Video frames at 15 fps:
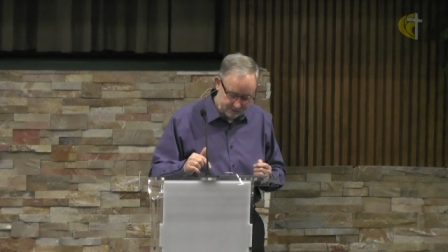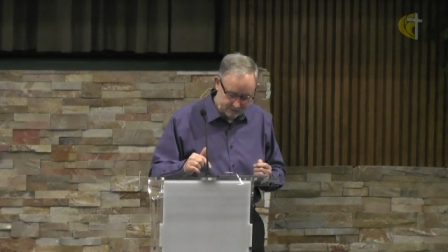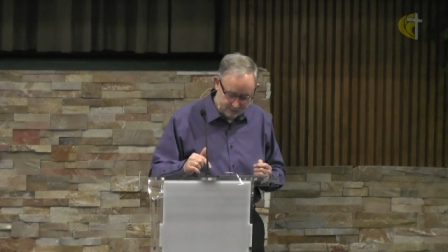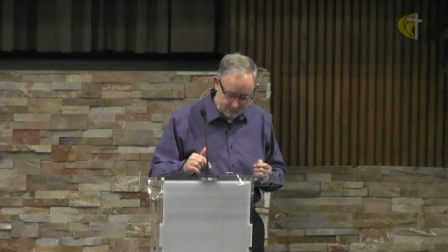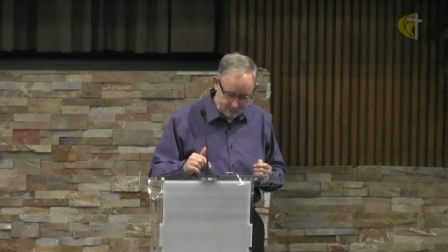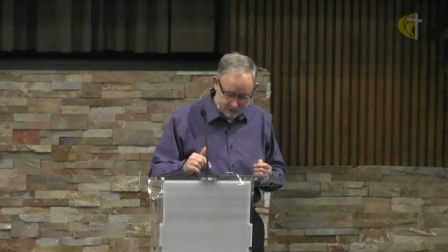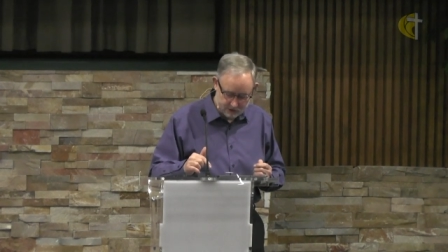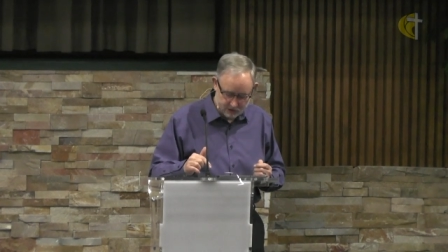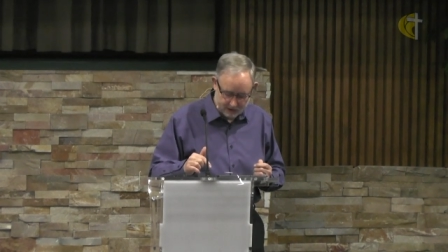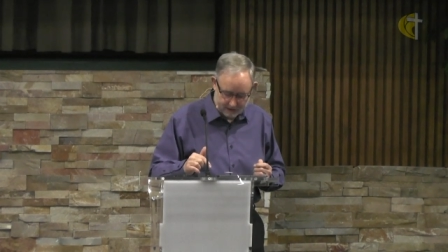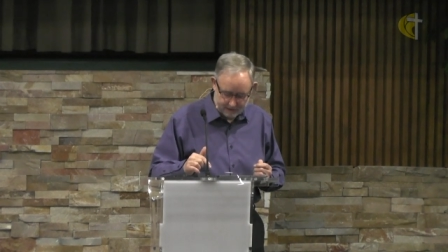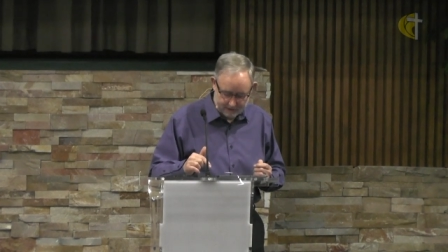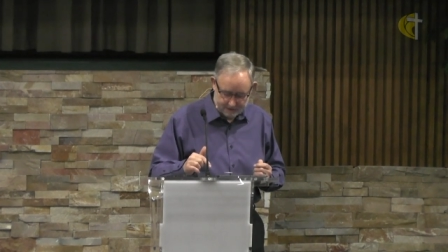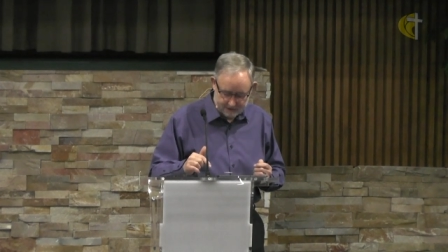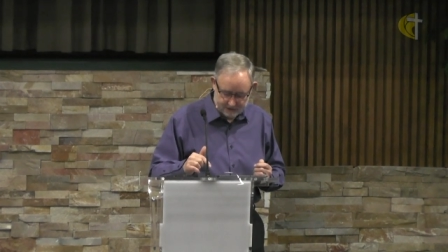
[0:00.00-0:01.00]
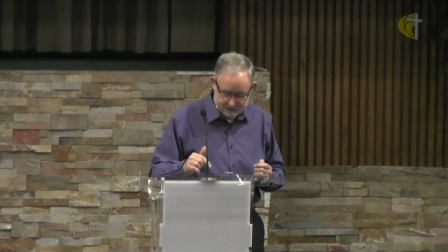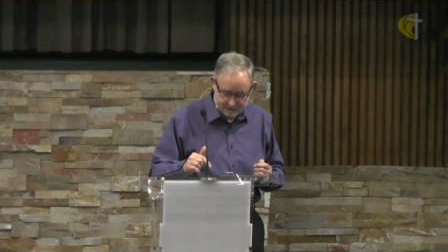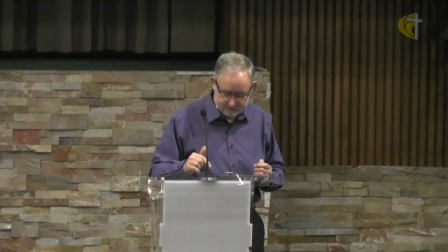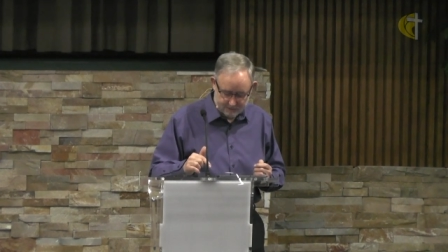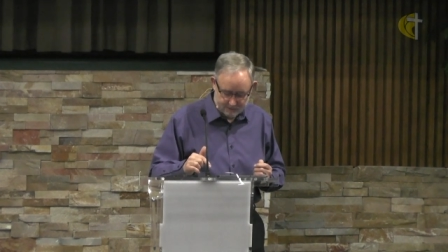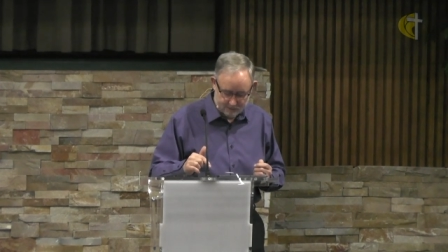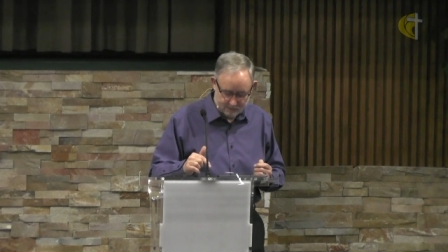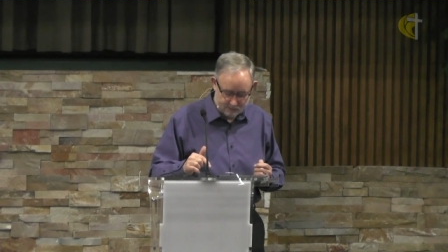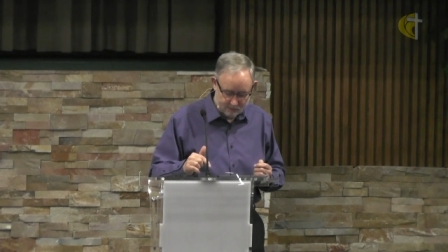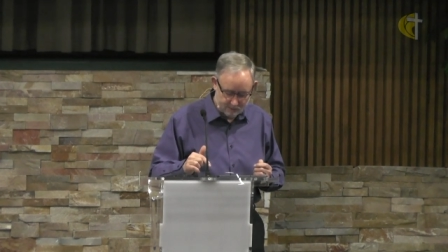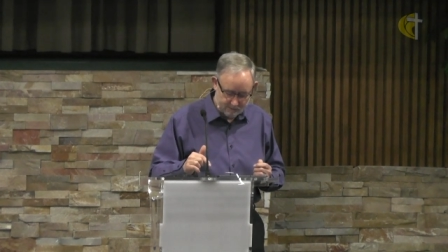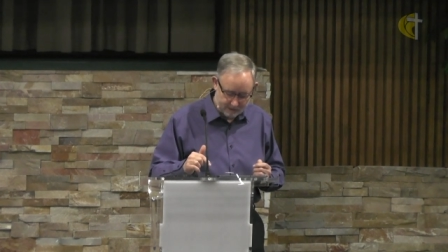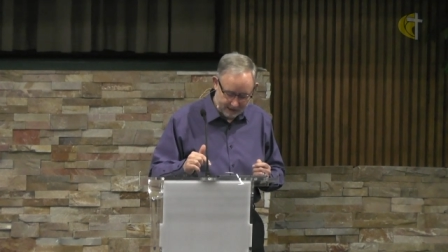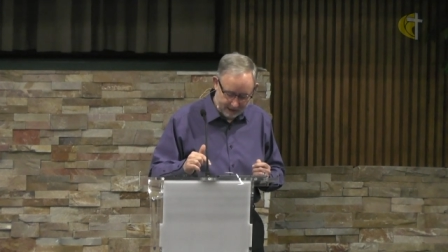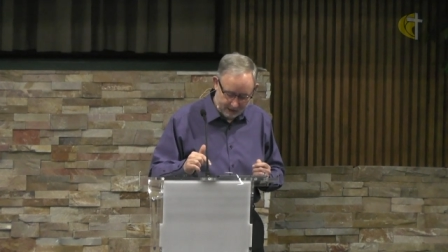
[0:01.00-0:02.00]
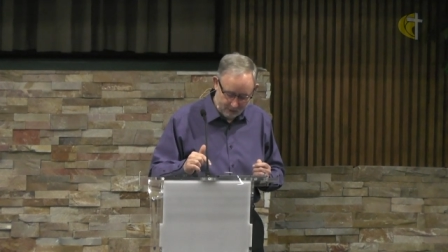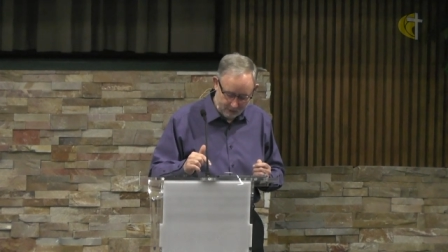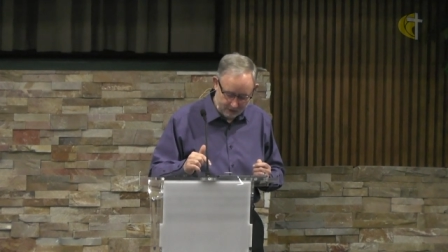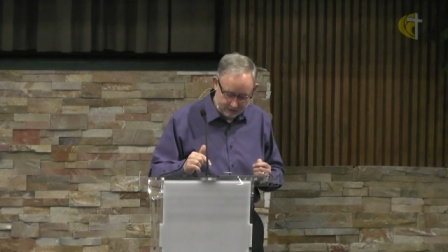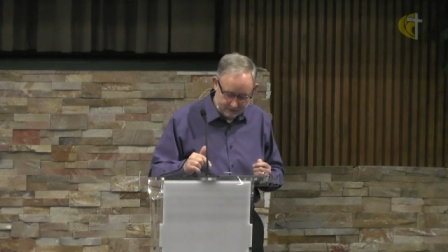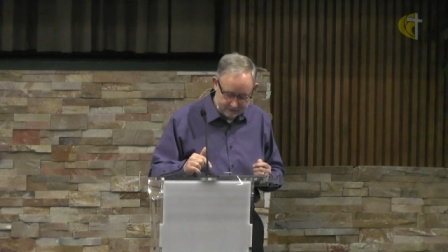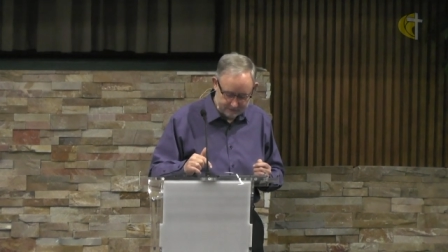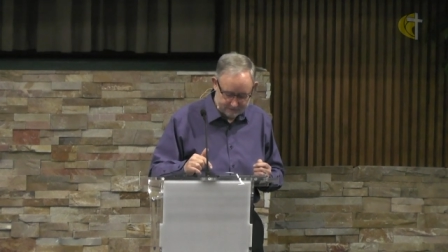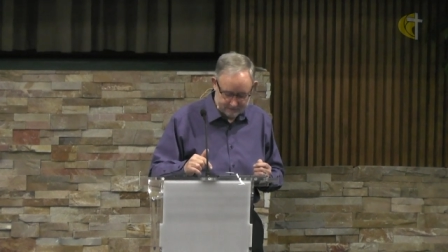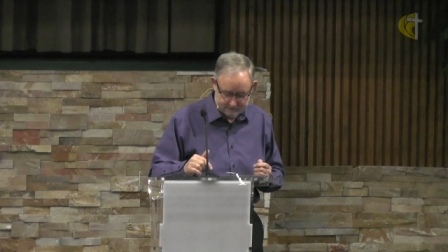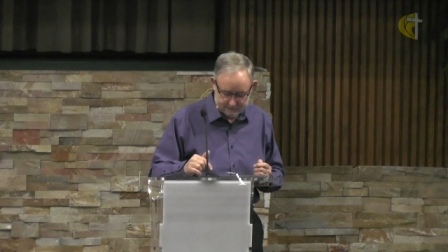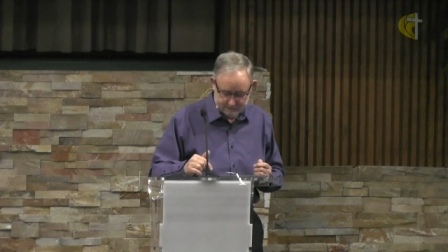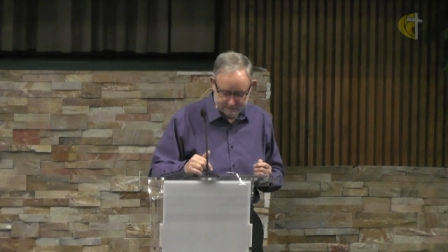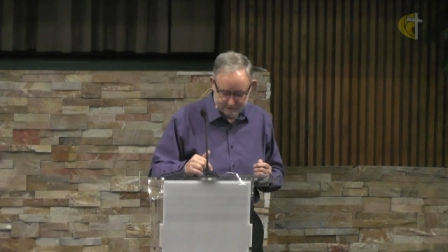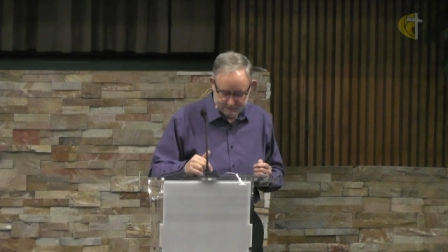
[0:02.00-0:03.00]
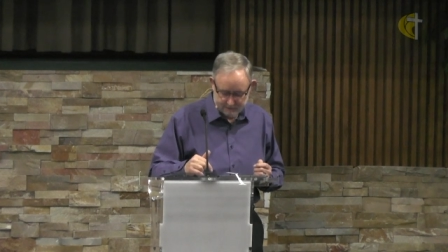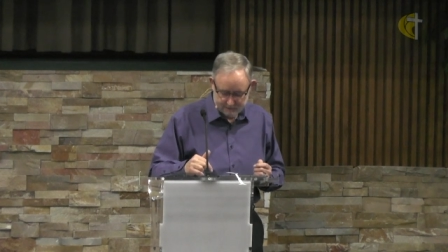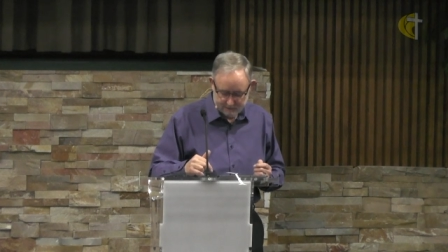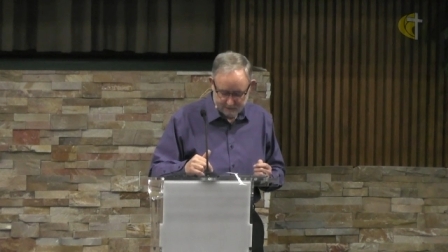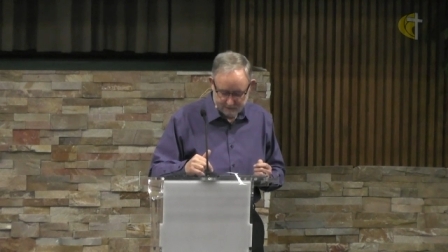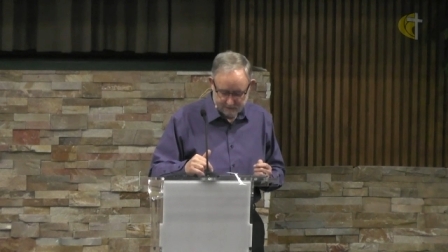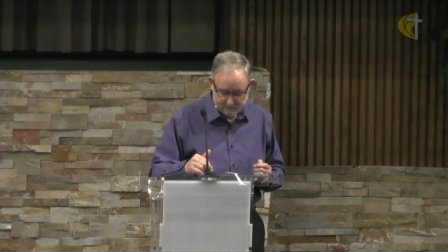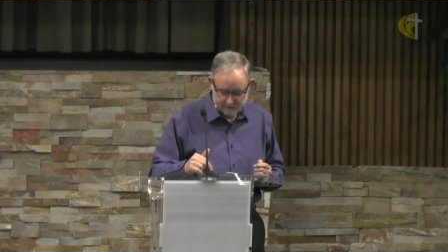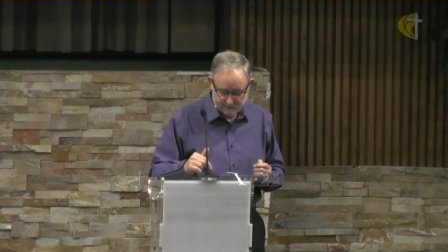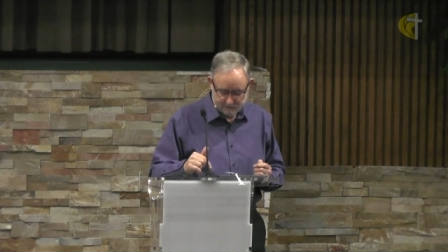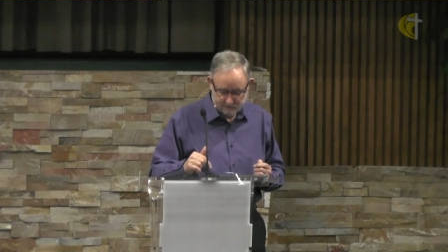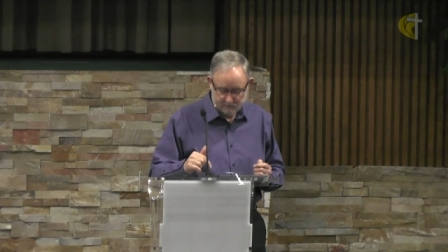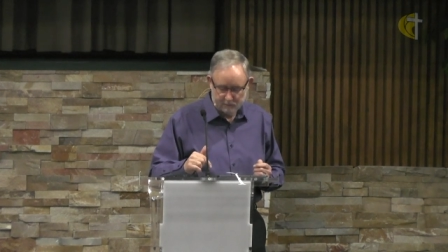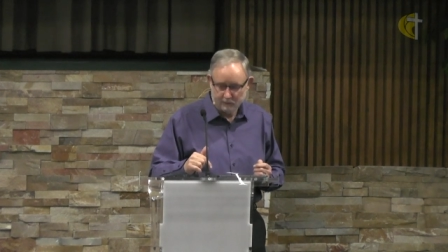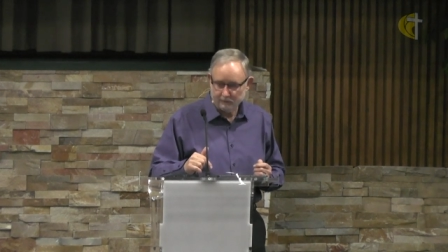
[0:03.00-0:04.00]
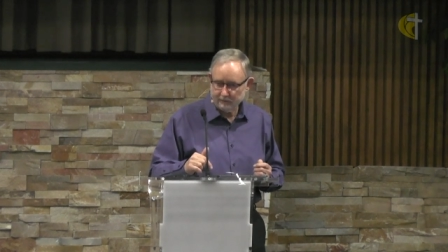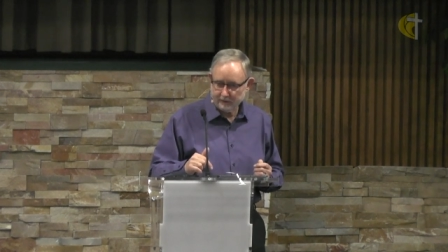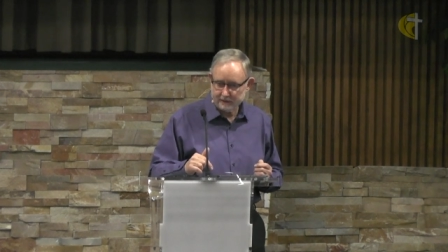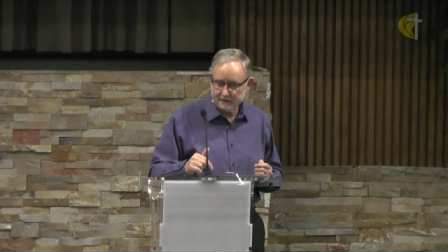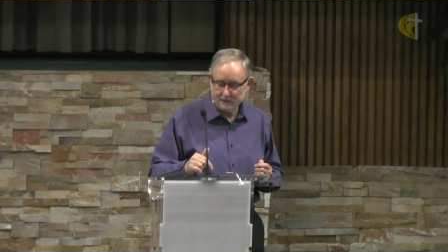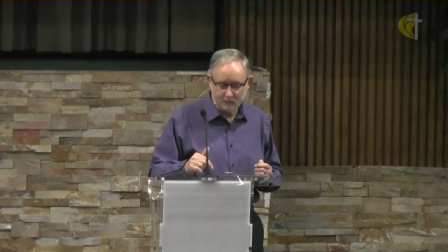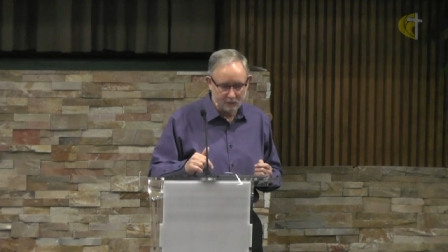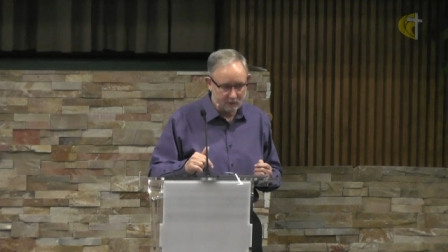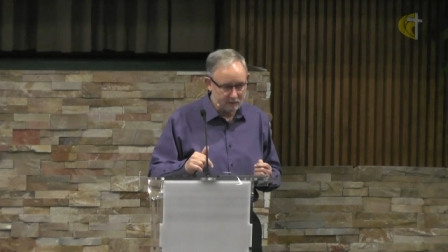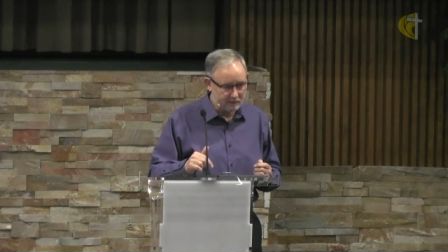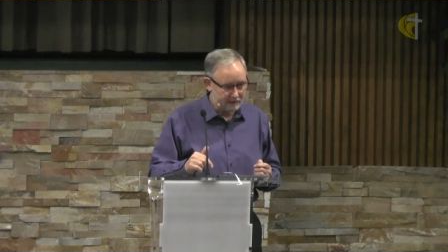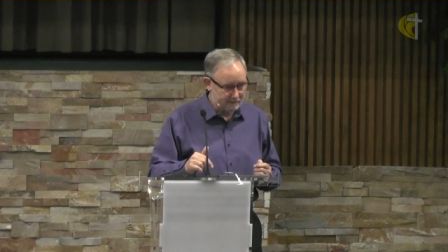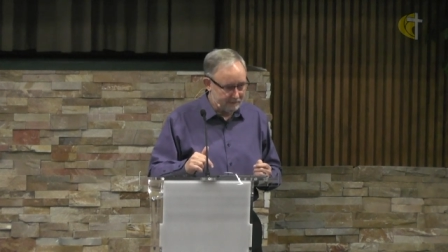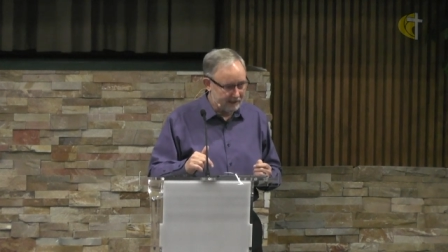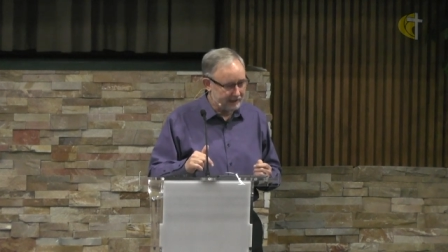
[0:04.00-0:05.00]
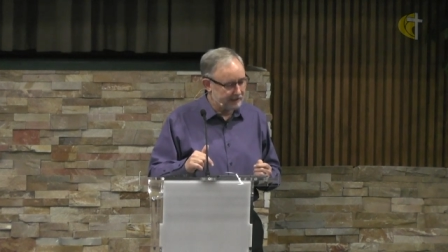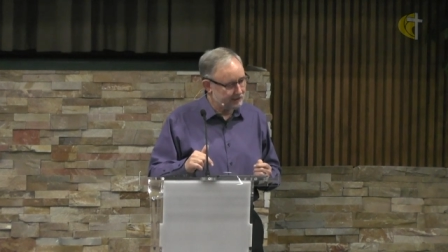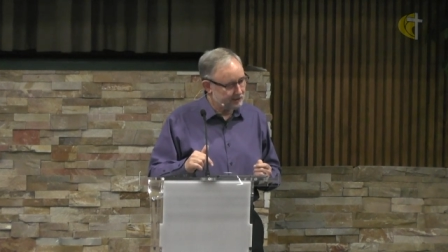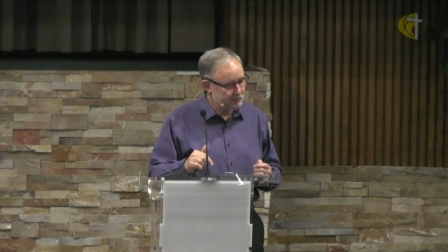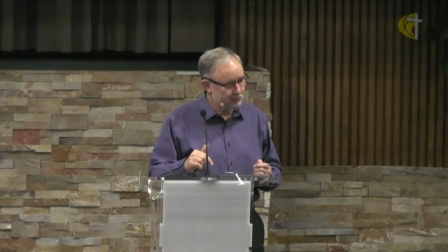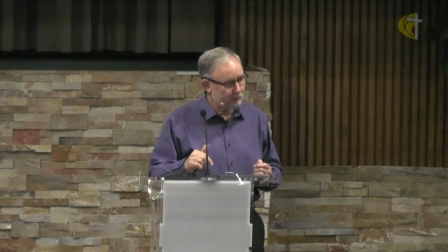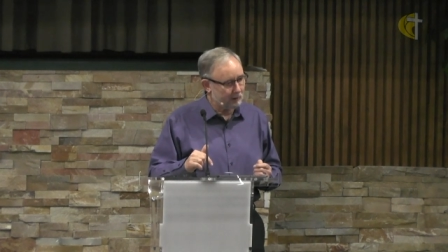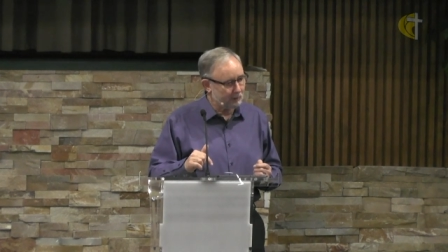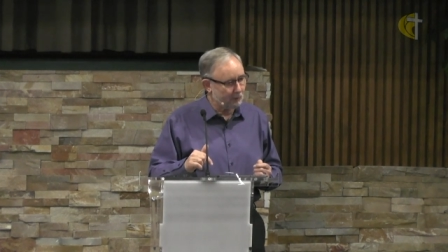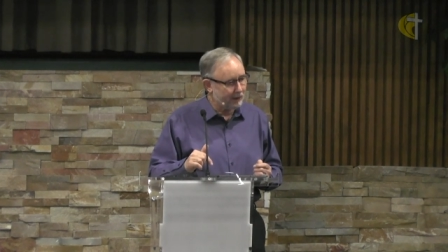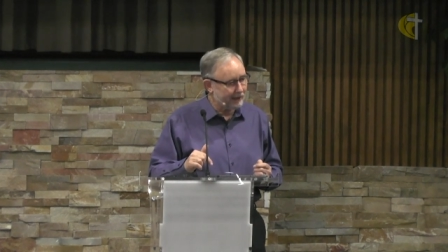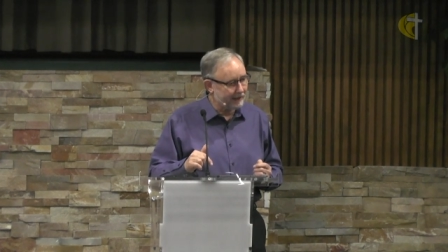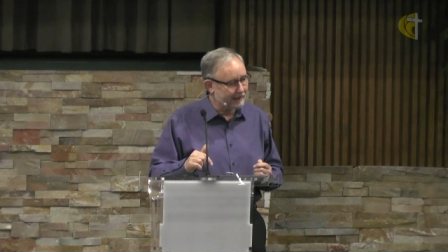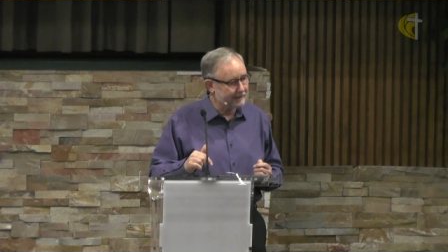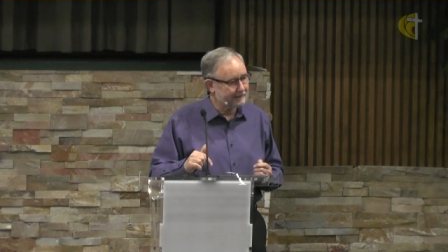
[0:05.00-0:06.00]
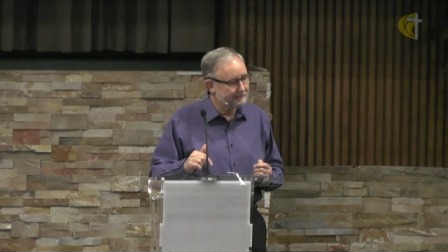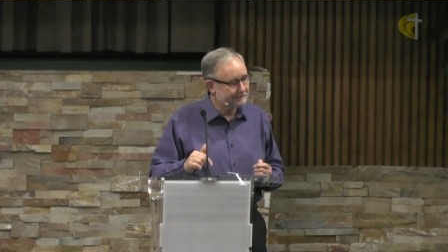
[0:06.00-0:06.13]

or chance or power will fix the world and make it your way.